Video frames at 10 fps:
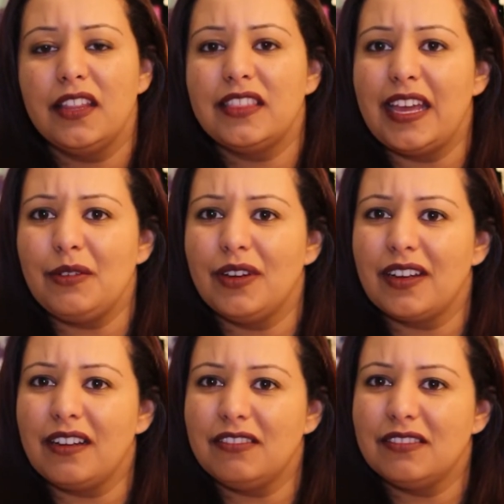they were
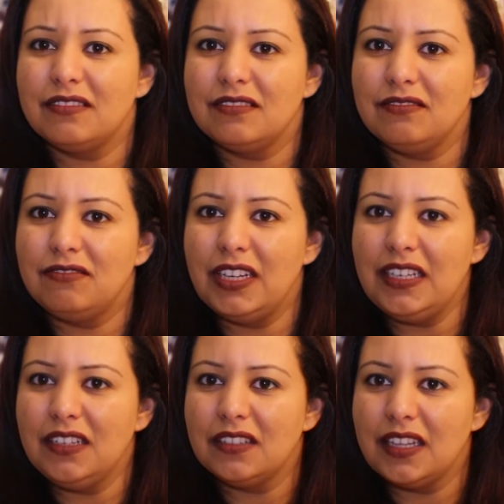
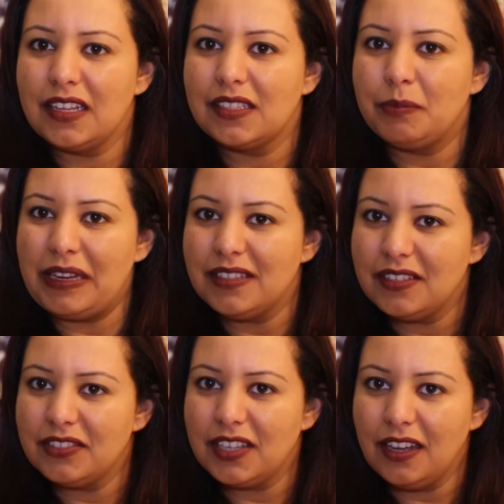really on the
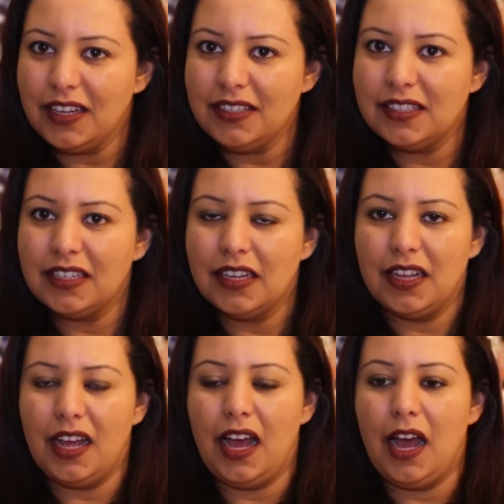expensive side
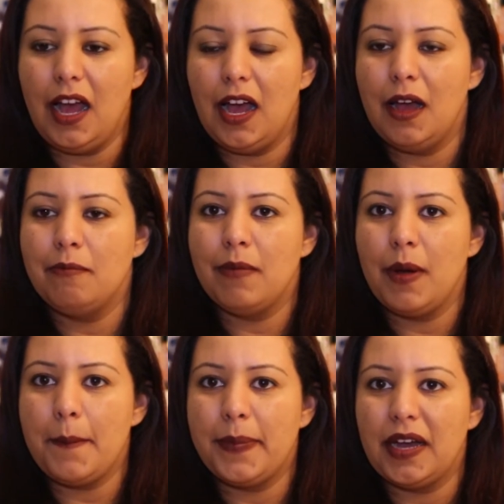
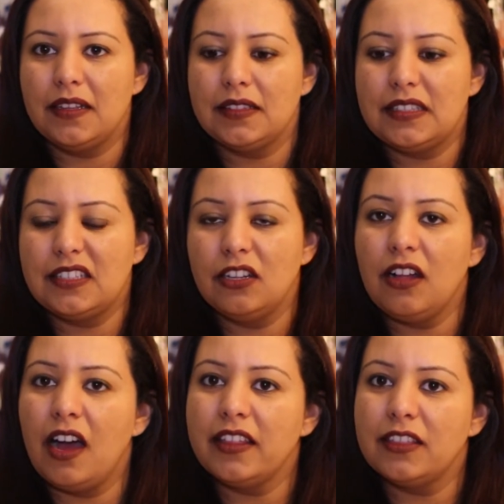um, but still
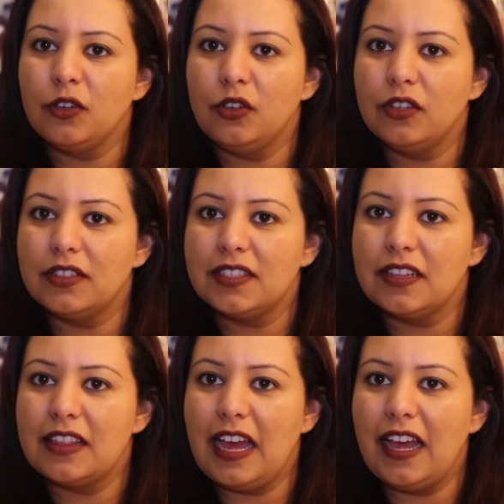I thought
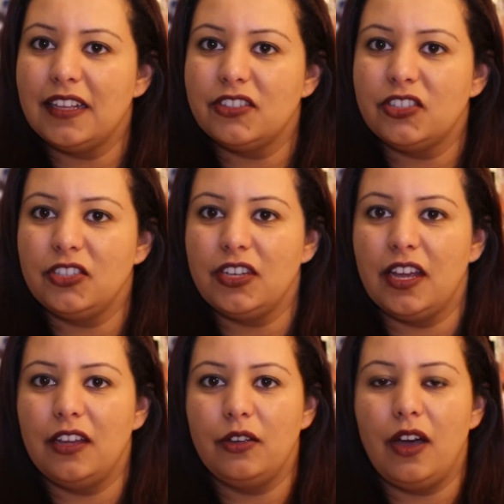that you
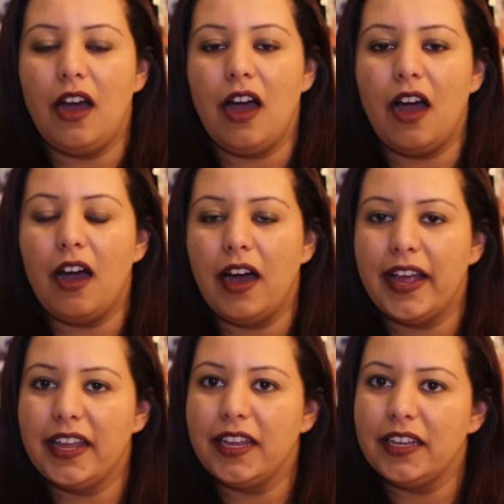know
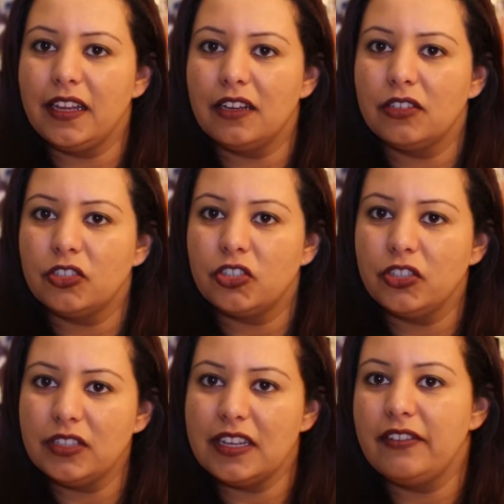I
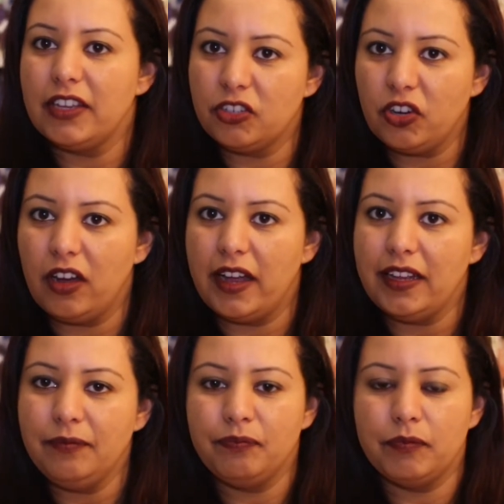should give it a
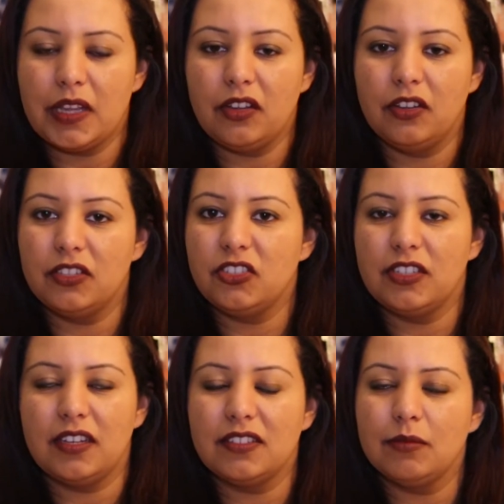try because you
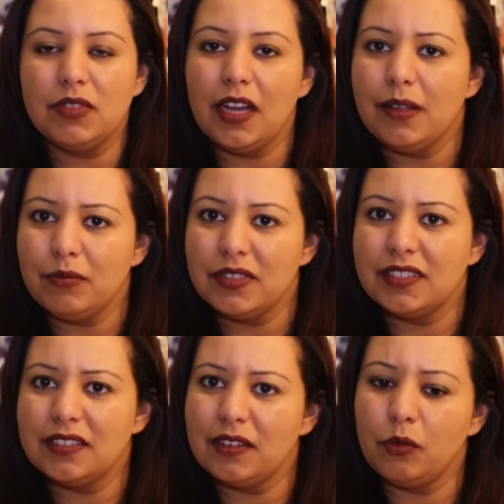know
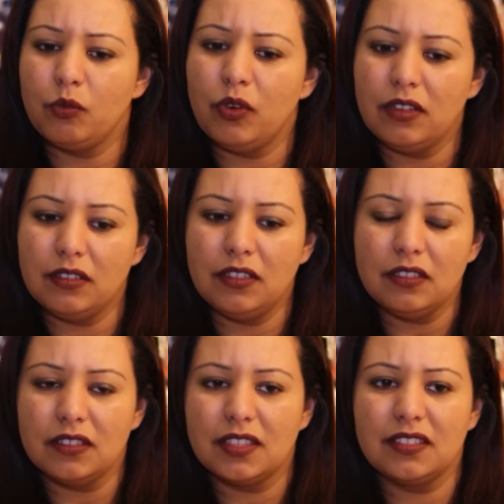sometimes what
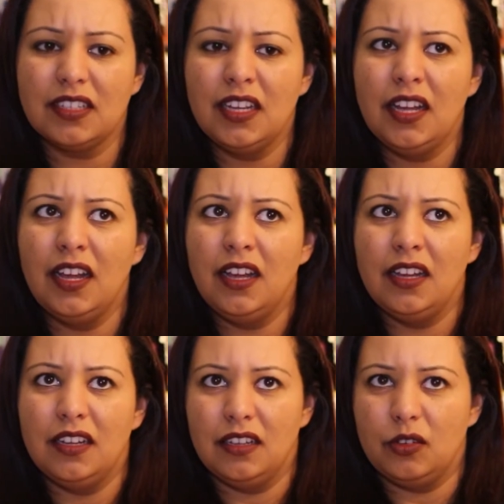looks
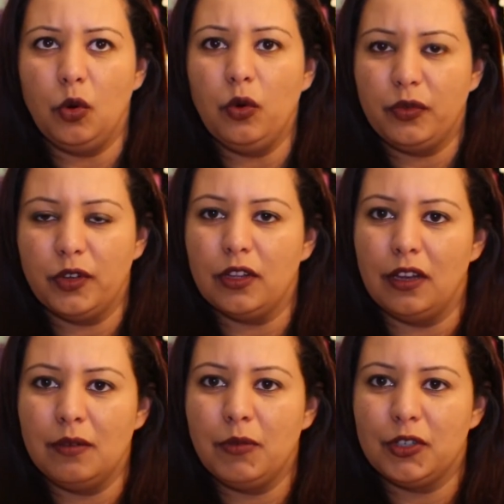awful
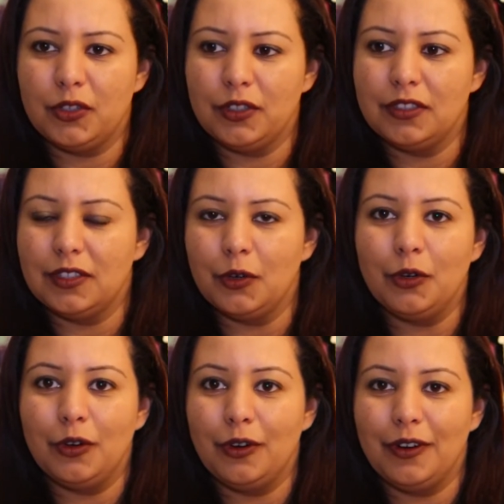on a model
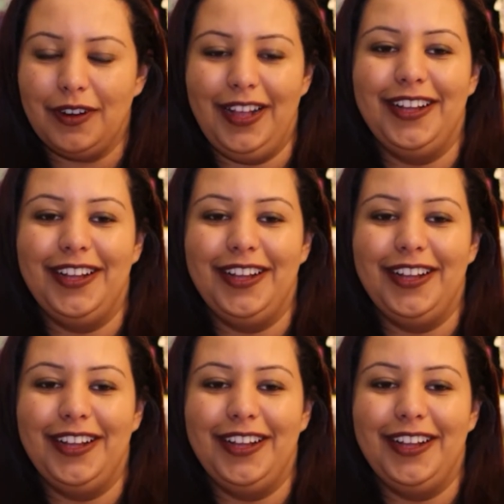or